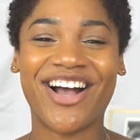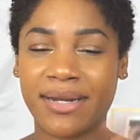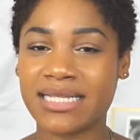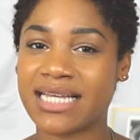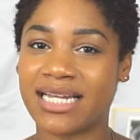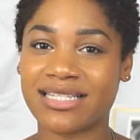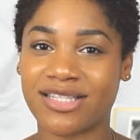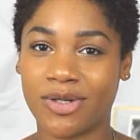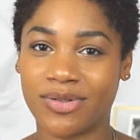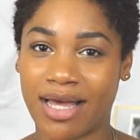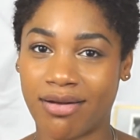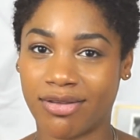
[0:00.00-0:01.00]
But it's kind of
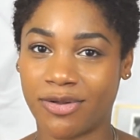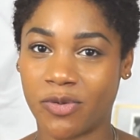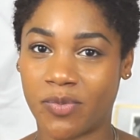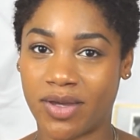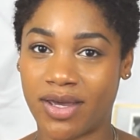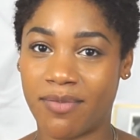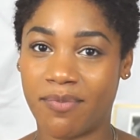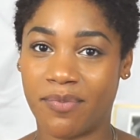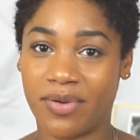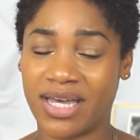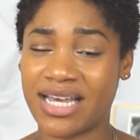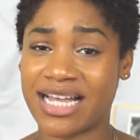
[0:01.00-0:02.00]
slowed down a little bit,
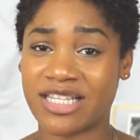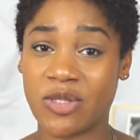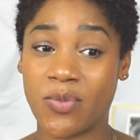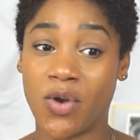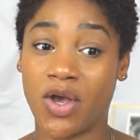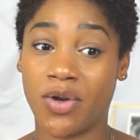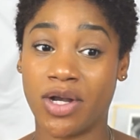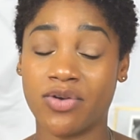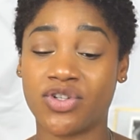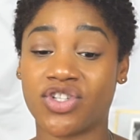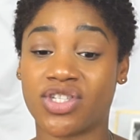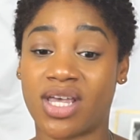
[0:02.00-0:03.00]
but it got to the point where it
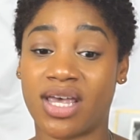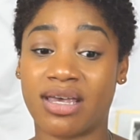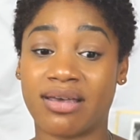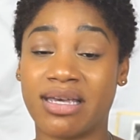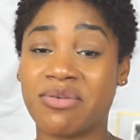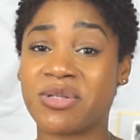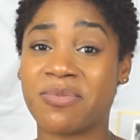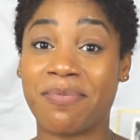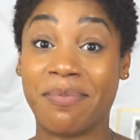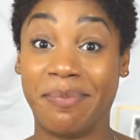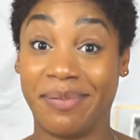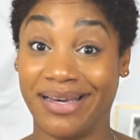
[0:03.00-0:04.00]
was just like, it was
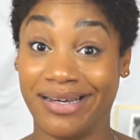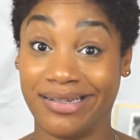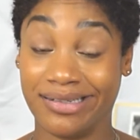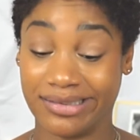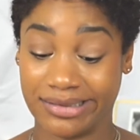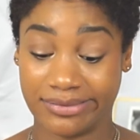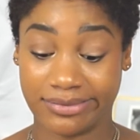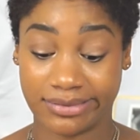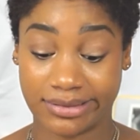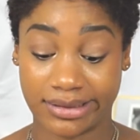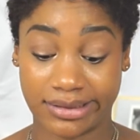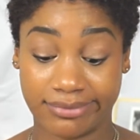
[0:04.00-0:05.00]
bad. I was
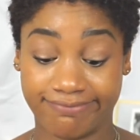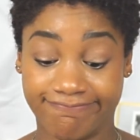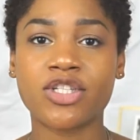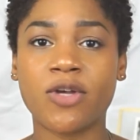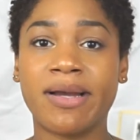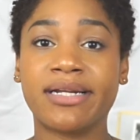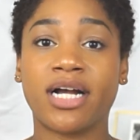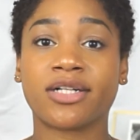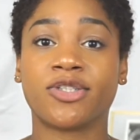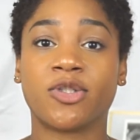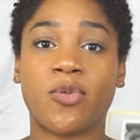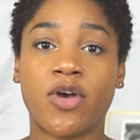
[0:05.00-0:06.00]
like, so my
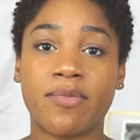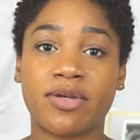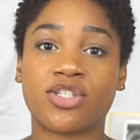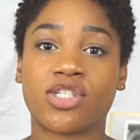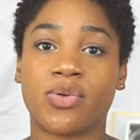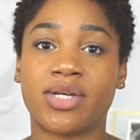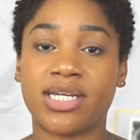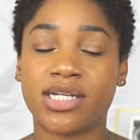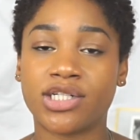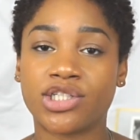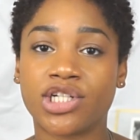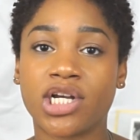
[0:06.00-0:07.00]
doctor's appointment. So
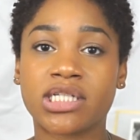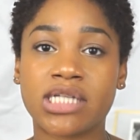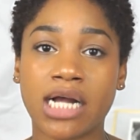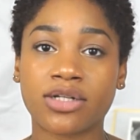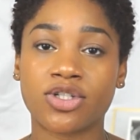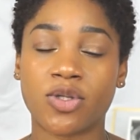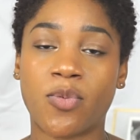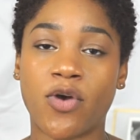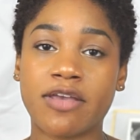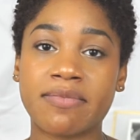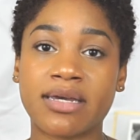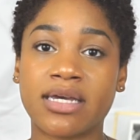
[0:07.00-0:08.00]
each doctor's
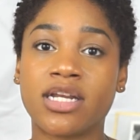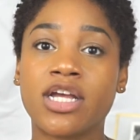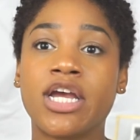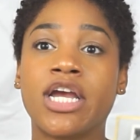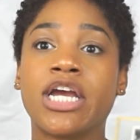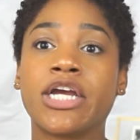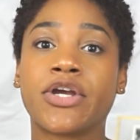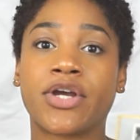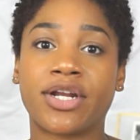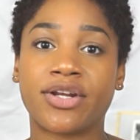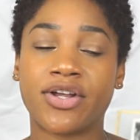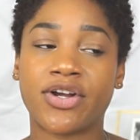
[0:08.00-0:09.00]
appointment,
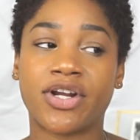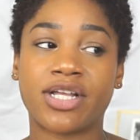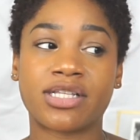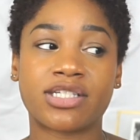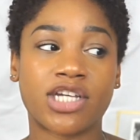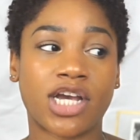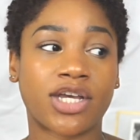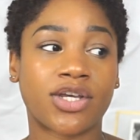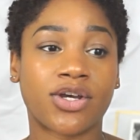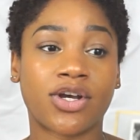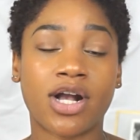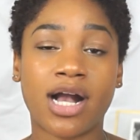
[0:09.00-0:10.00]
they're gonna
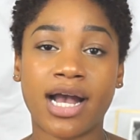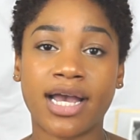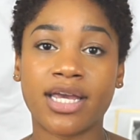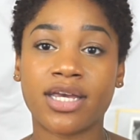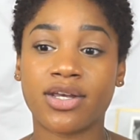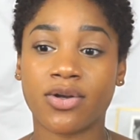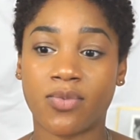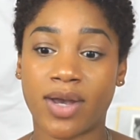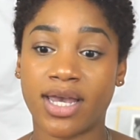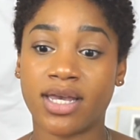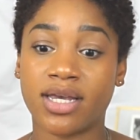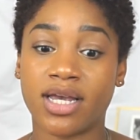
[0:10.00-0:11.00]
check your height, your
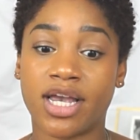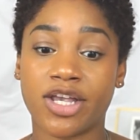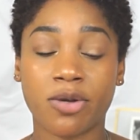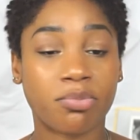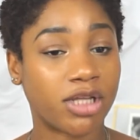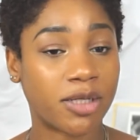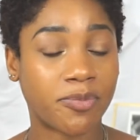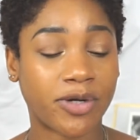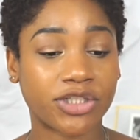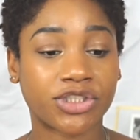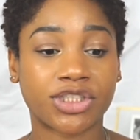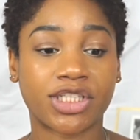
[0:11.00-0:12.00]
weight, and your blood
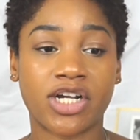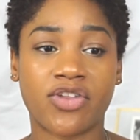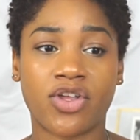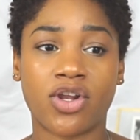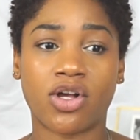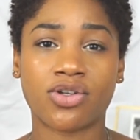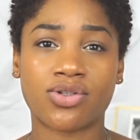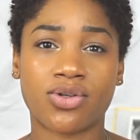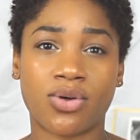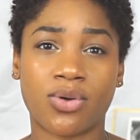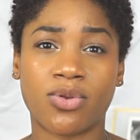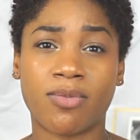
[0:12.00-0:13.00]
pressure, and then
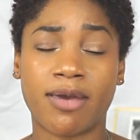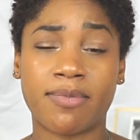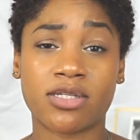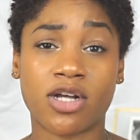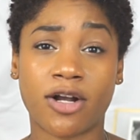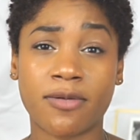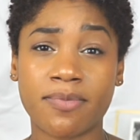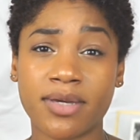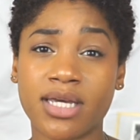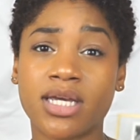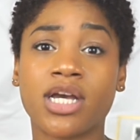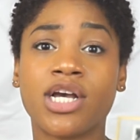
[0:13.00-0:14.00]
also the baby's
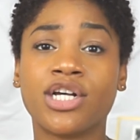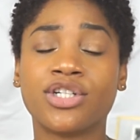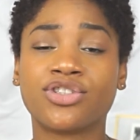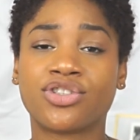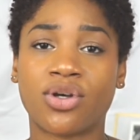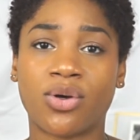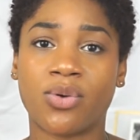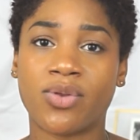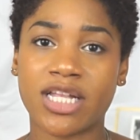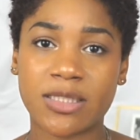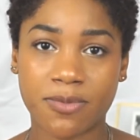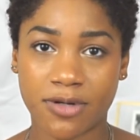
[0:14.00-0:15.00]
heartbeat. So
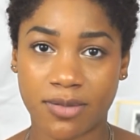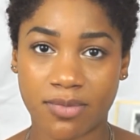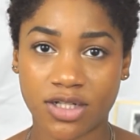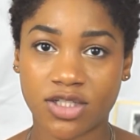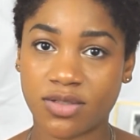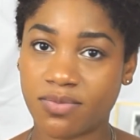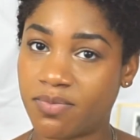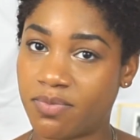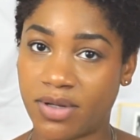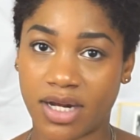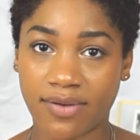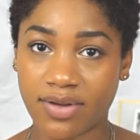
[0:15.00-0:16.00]
that's pretty much
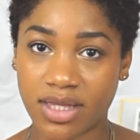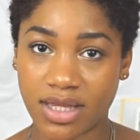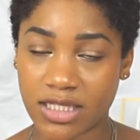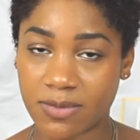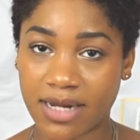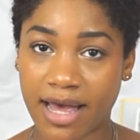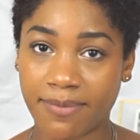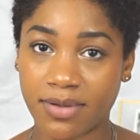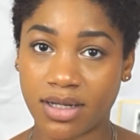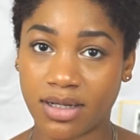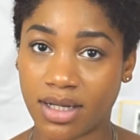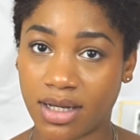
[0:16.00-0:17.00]
been everything that's been
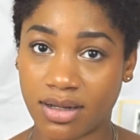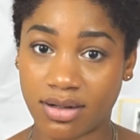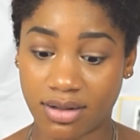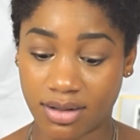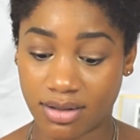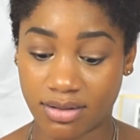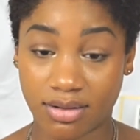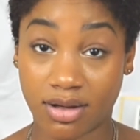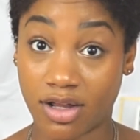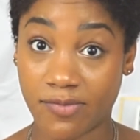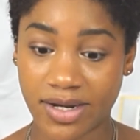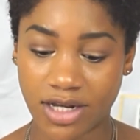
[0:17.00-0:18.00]
happening in
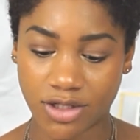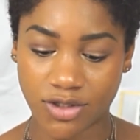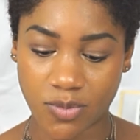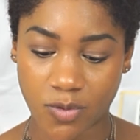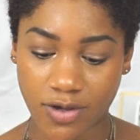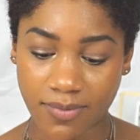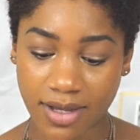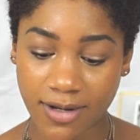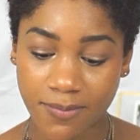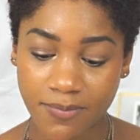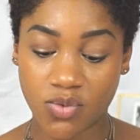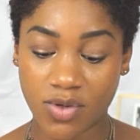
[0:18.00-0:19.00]
all of my doctor's
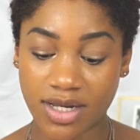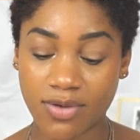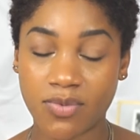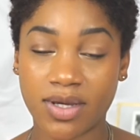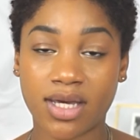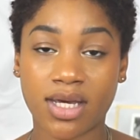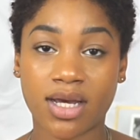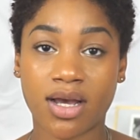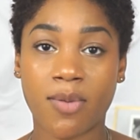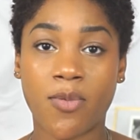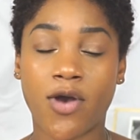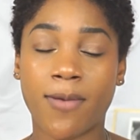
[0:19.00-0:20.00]
appointment. 20-week
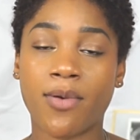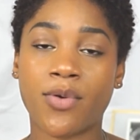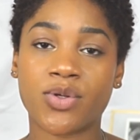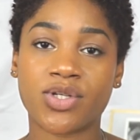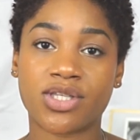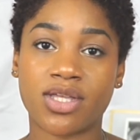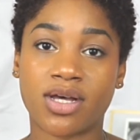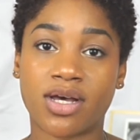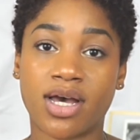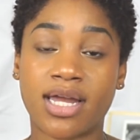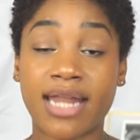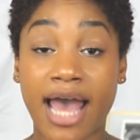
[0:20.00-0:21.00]
appointment, which is
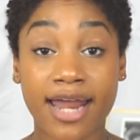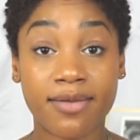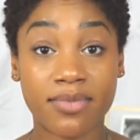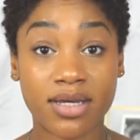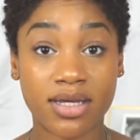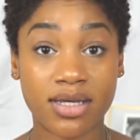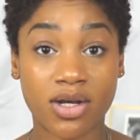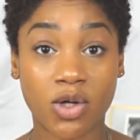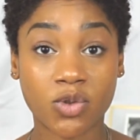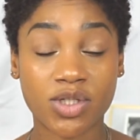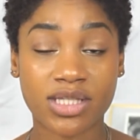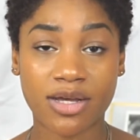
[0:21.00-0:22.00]
the anatomy
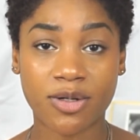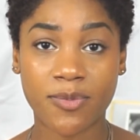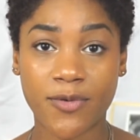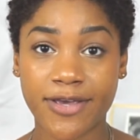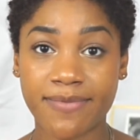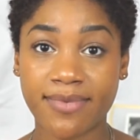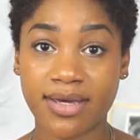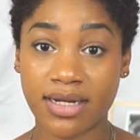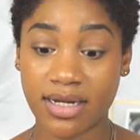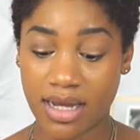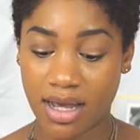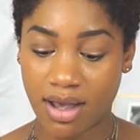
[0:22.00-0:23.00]
ultrasound appointment.